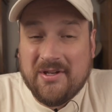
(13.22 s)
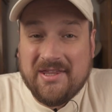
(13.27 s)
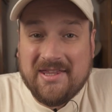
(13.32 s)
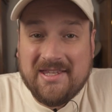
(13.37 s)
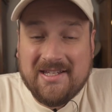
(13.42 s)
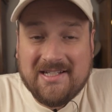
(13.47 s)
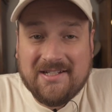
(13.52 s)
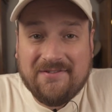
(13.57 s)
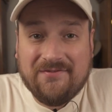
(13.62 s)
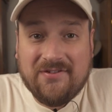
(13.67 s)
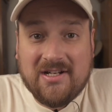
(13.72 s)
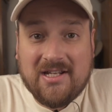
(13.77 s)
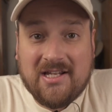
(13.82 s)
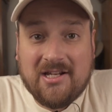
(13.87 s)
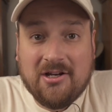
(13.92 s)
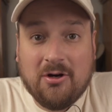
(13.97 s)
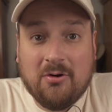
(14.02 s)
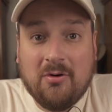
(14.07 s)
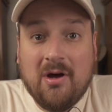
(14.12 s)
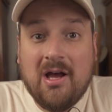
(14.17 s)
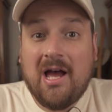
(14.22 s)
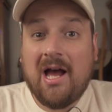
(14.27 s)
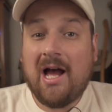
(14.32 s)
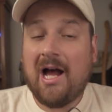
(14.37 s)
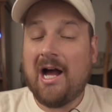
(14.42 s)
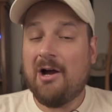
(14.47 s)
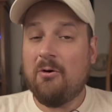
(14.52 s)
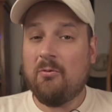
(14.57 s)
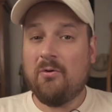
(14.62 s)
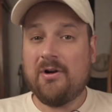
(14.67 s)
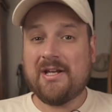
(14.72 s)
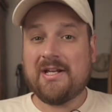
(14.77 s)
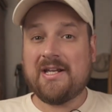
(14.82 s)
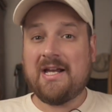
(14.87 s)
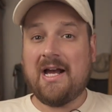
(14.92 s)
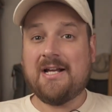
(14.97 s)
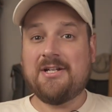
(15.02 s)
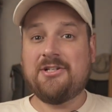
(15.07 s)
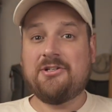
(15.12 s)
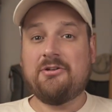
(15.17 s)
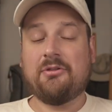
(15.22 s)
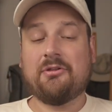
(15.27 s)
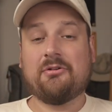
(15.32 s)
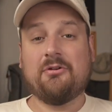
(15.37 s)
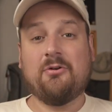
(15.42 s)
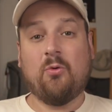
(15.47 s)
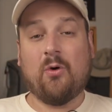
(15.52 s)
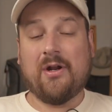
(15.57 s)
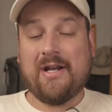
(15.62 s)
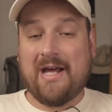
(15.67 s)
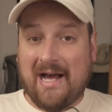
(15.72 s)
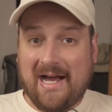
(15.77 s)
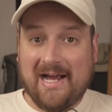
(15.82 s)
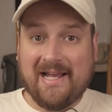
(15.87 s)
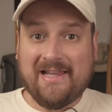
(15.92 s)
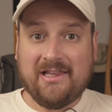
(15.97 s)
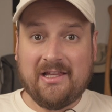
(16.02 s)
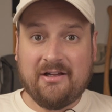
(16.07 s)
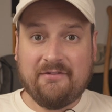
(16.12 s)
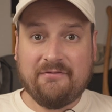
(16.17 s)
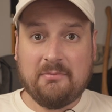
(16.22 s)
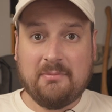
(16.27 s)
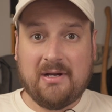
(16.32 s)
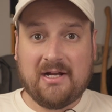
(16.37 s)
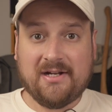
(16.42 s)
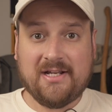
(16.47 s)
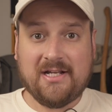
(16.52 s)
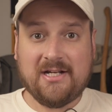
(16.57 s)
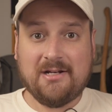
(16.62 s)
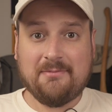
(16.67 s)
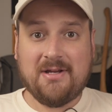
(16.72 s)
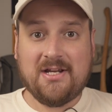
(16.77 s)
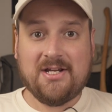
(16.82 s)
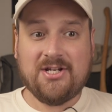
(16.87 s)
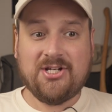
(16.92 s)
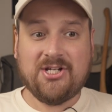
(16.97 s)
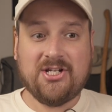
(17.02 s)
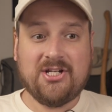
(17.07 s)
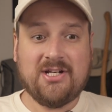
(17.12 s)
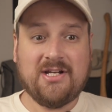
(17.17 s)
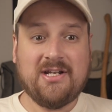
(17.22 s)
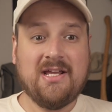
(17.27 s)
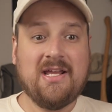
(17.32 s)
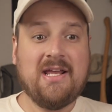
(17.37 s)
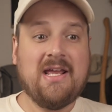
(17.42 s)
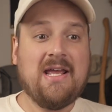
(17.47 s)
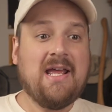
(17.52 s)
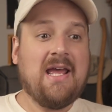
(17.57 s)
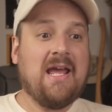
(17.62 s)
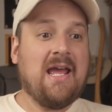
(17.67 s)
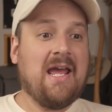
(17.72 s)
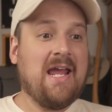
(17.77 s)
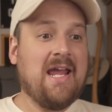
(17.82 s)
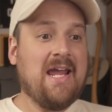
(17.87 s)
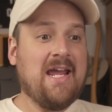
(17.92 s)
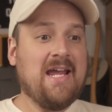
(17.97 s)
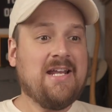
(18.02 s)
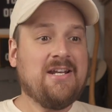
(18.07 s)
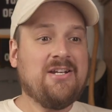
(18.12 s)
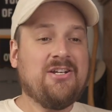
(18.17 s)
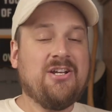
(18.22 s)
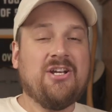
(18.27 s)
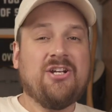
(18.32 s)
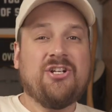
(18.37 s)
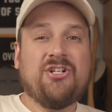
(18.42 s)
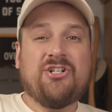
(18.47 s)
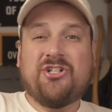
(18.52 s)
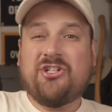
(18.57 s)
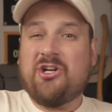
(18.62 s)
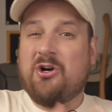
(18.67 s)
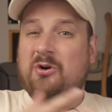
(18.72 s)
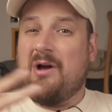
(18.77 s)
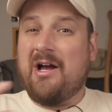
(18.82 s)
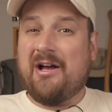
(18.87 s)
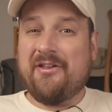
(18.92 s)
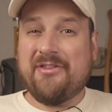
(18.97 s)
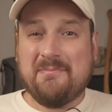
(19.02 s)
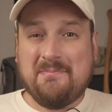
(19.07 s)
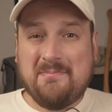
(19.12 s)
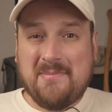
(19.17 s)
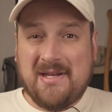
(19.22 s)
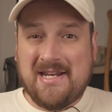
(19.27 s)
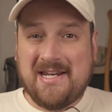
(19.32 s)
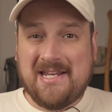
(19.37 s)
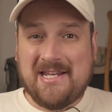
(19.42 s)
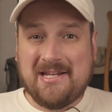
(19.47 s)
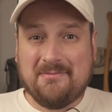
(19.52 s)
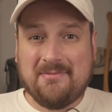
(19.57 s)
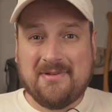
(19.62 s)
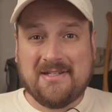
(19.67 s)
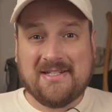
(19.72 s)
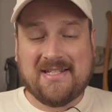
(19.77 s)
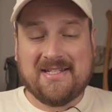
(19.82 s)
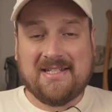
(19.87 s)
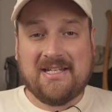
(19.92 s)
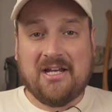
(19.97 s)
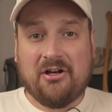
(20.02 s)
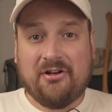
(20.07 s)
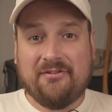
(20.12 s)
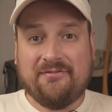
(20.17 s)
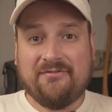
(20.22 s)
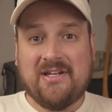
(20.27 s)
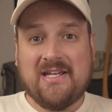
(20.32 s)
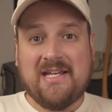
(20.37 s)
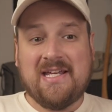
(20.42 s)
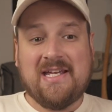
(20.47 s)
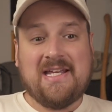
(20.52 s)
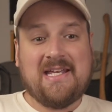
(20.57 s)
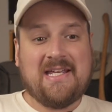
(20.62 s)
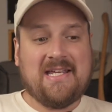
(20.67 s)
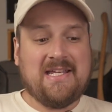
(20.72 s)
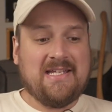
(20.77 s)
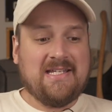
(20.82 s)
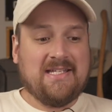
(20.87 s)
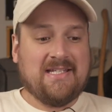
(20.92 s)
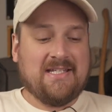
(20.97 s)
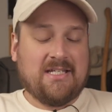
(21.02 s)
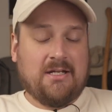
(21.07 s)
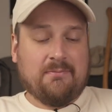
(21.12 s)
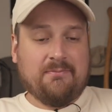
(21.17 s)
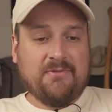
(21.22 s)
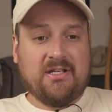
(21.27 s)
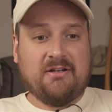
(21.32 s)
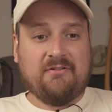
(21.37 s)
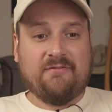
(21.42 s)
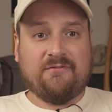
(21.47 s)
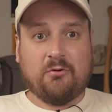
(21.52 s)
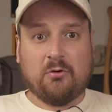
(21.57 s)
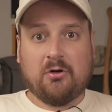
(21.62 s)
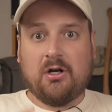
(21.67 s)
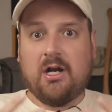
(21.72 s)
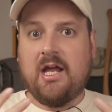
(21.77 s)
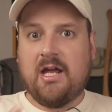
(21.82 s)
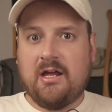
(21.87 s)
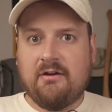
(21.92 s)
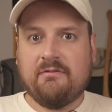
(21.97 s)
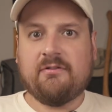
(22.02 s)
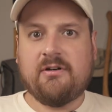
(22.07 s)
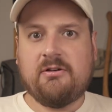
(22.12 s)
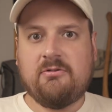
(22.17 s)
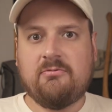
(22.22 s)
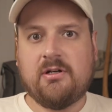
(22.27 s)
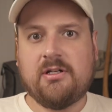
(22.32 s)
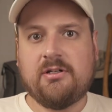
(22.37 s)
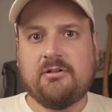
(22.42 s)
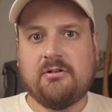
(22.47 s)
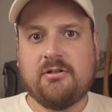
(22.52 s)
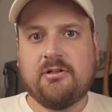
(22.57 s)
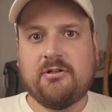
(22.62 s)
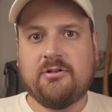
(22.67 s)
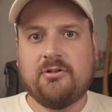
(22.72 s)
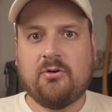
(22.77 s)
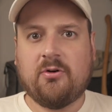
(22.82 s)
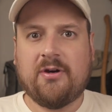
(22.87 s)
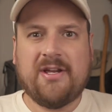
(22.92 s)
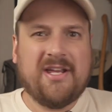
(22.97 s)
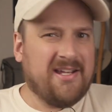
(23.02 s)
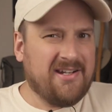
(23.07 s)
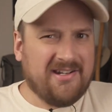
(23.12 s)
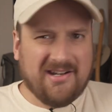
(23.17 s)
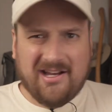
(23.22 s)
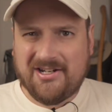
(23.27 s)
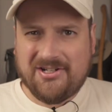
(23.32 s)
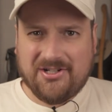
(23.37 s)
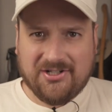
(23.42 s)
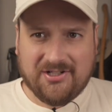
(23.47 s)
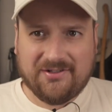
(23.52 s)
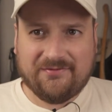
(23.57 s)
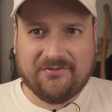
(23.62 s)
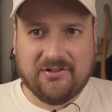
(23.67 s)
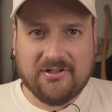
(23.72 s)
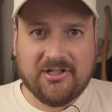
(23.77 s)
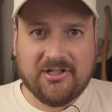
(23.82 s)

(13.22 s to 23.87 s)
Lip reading: in this video, I want to guide you through what I love about animation and show how the medium itself is something for everyone to enjoy and not just for